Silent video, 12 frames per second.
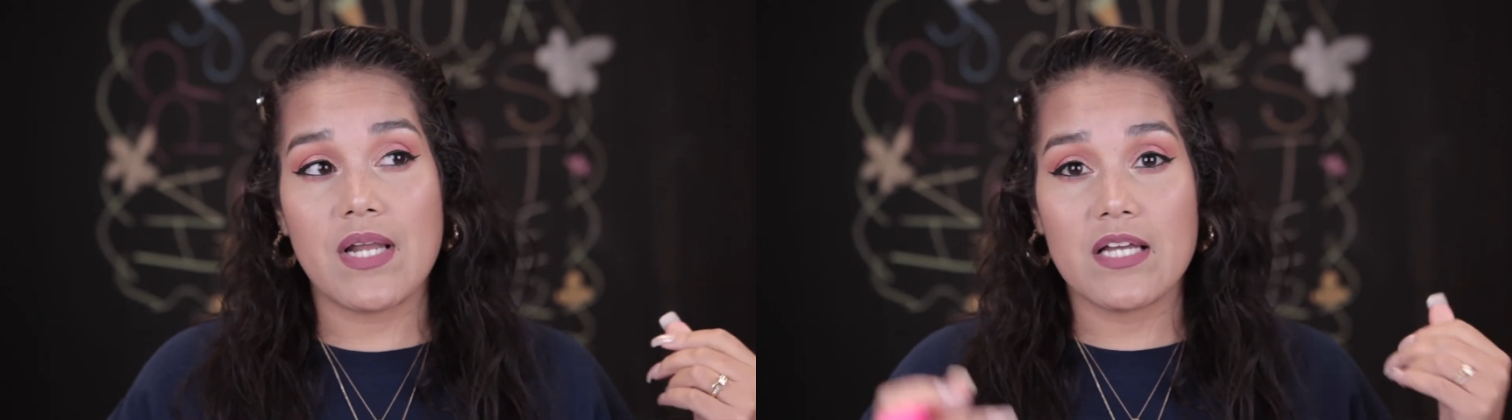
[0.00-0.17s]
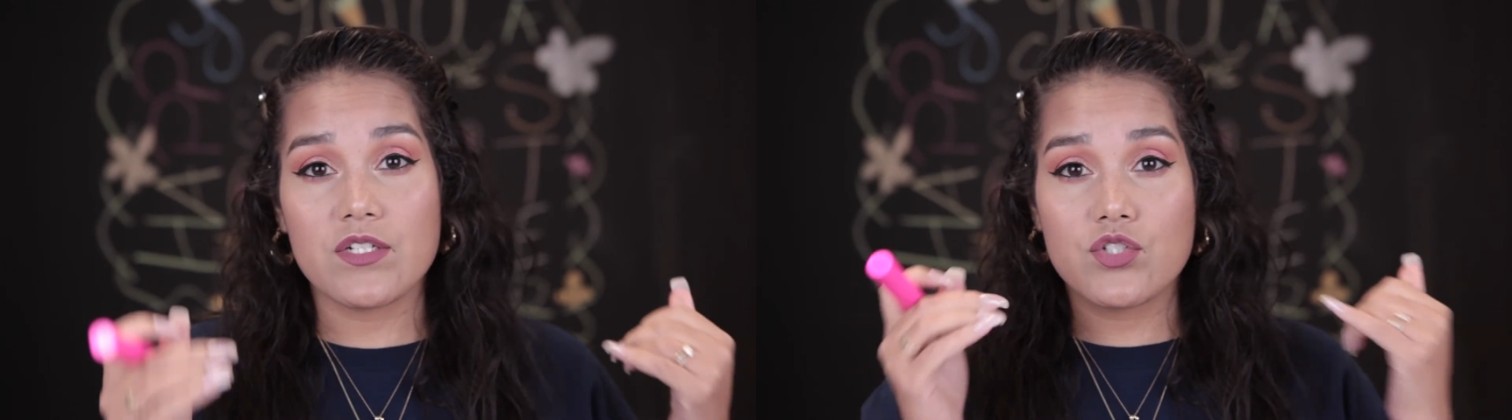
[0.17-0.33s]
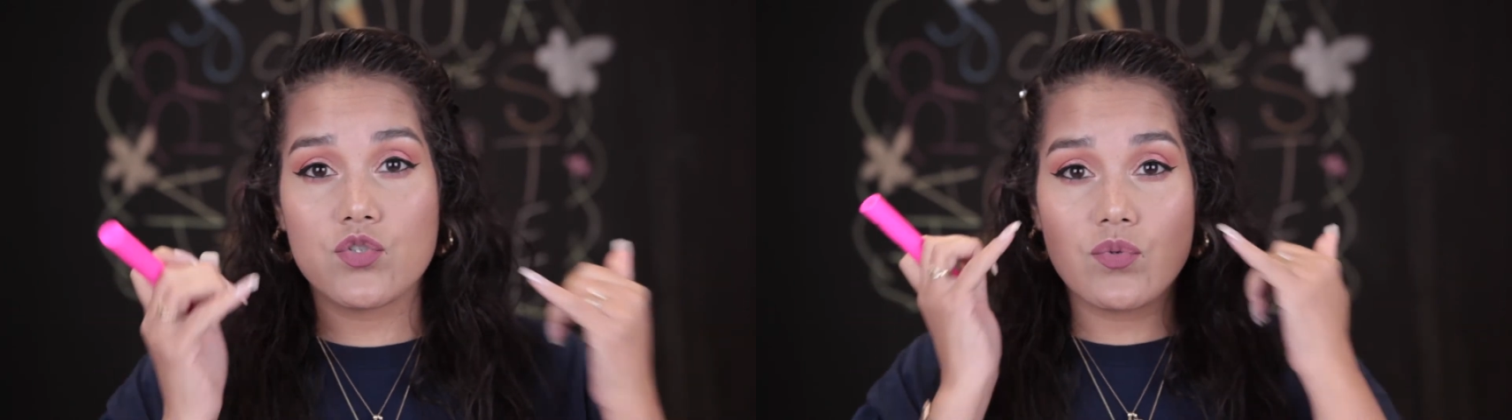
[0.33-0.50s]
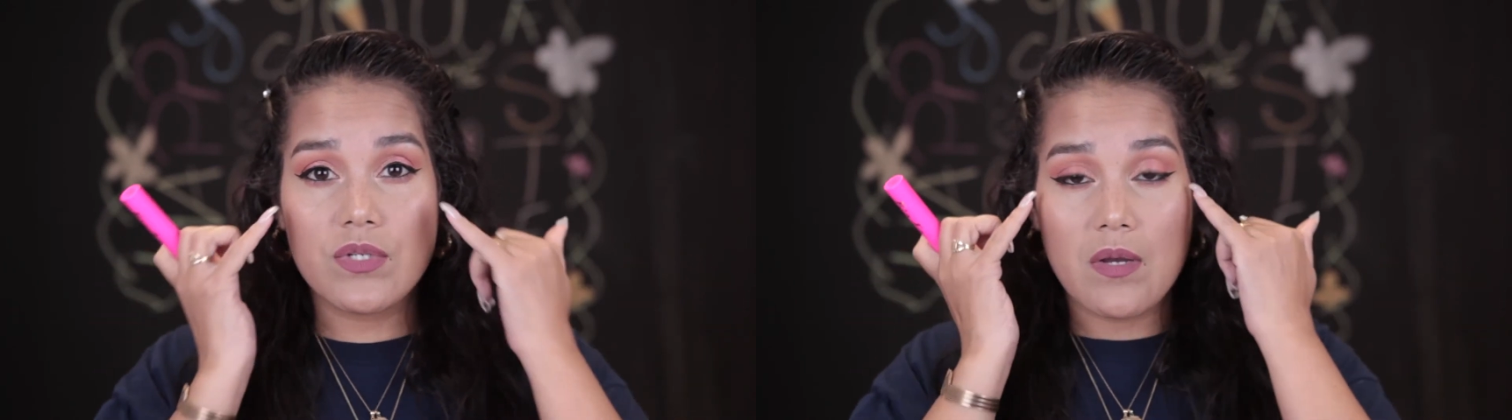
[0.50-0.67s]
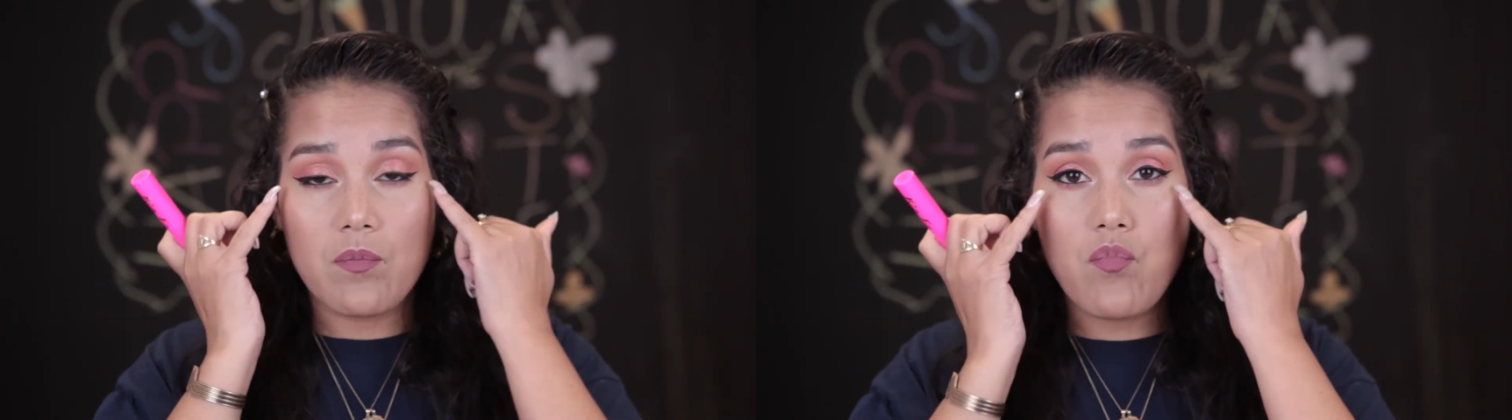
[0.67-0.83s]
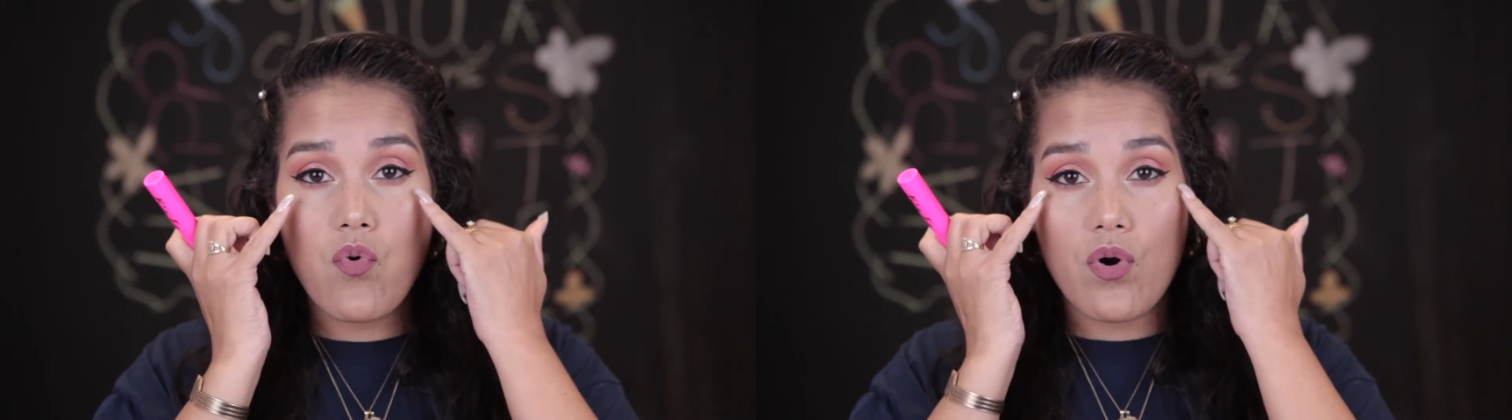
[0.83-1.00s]
I do get
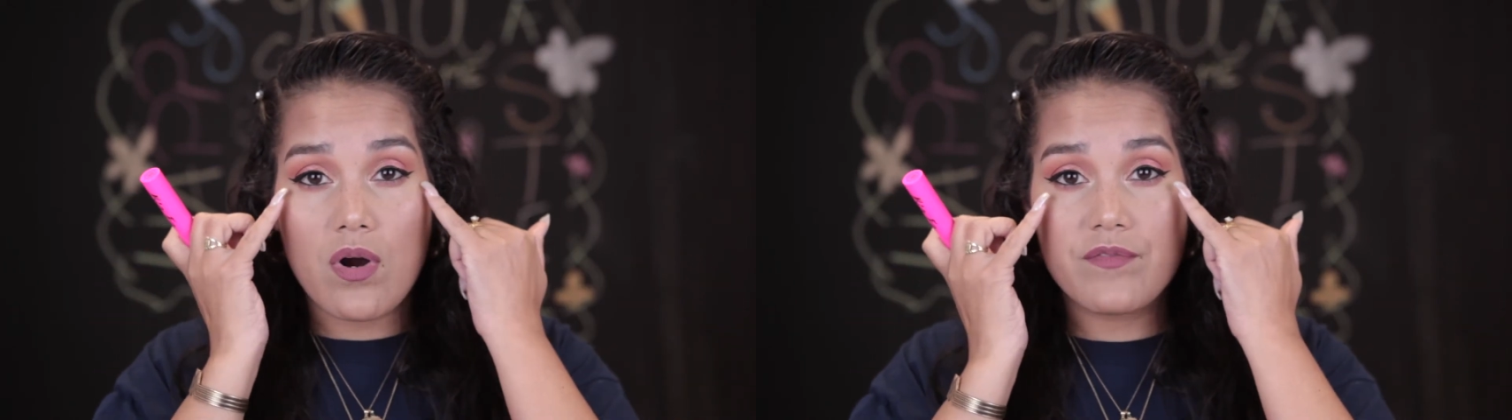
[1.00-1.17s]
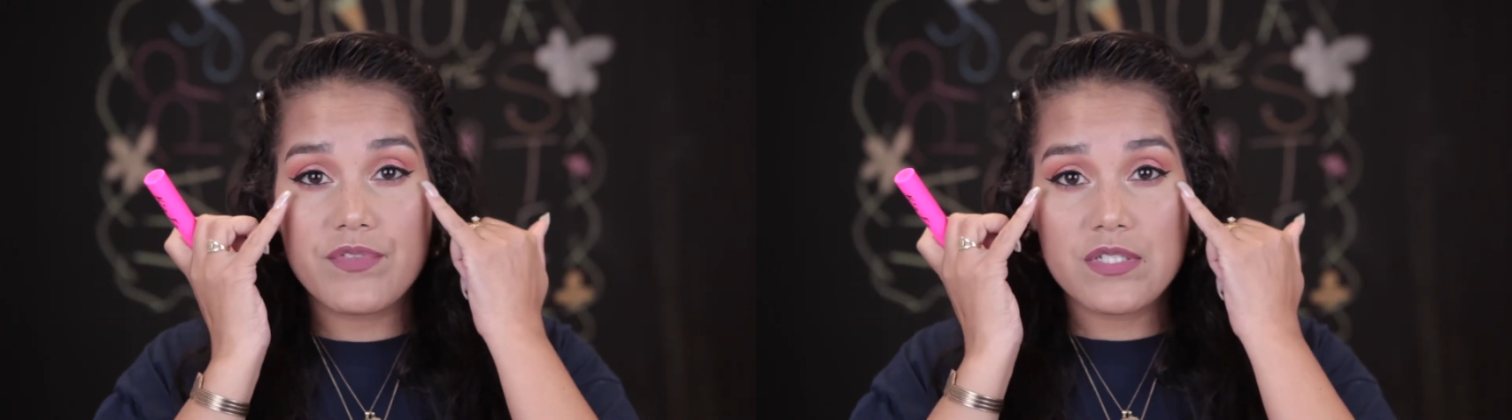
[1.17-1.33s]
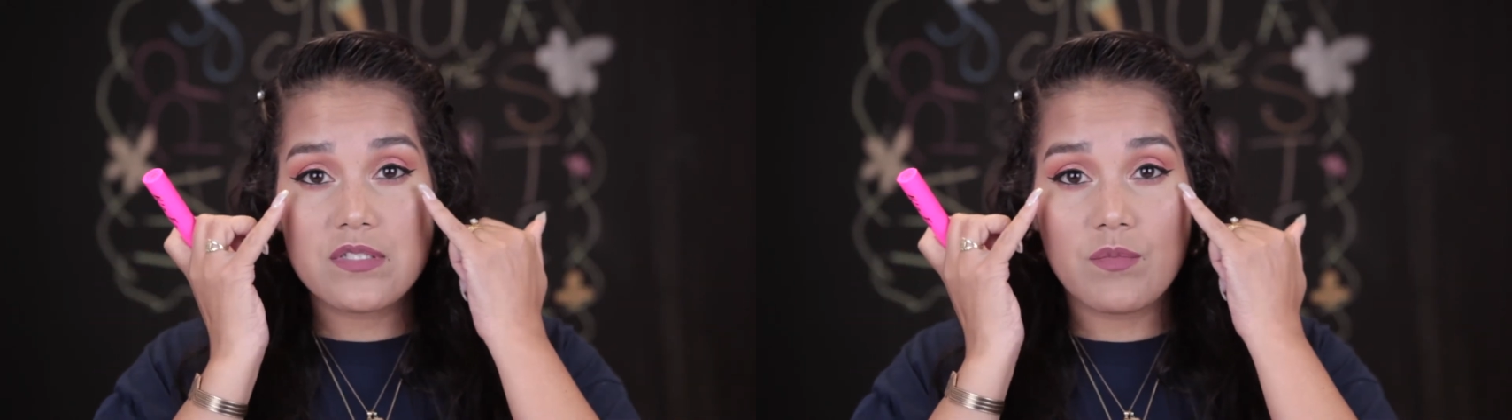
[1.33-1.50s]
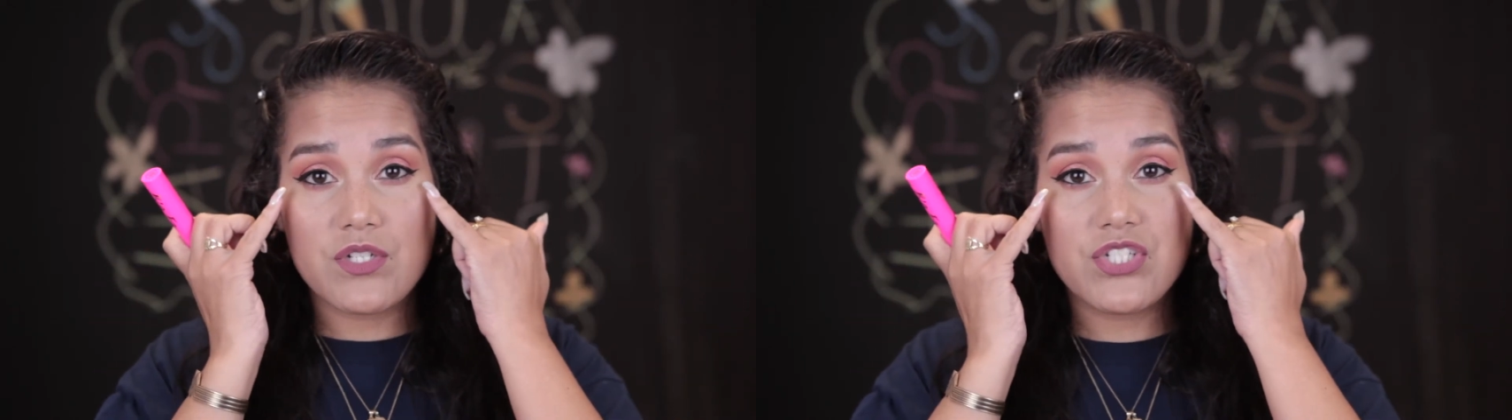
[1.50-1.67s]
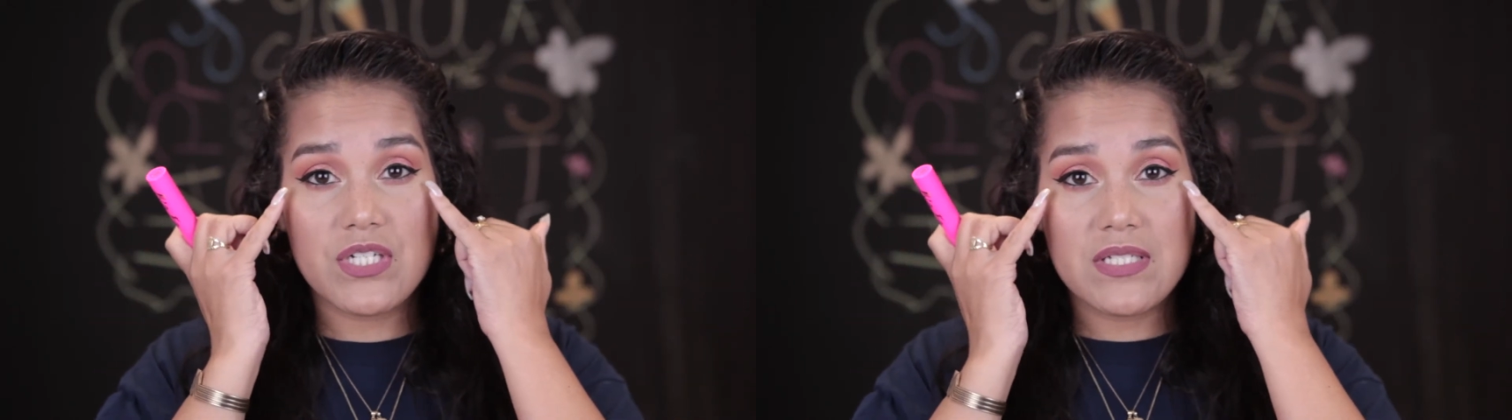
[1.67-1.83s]
more of the smudging